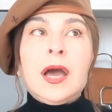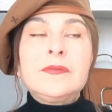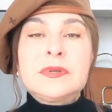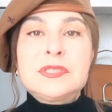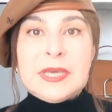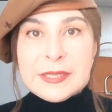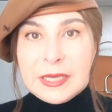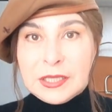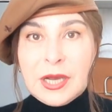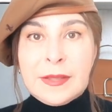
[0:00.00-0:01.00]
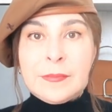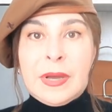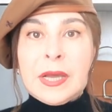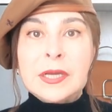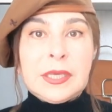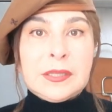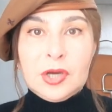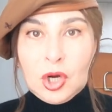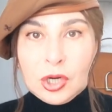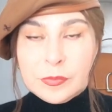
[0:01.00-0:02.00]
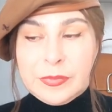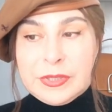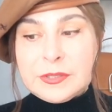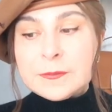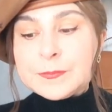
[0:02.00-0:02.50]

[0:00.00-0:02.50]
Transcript: i will take that handbag in a heartbeat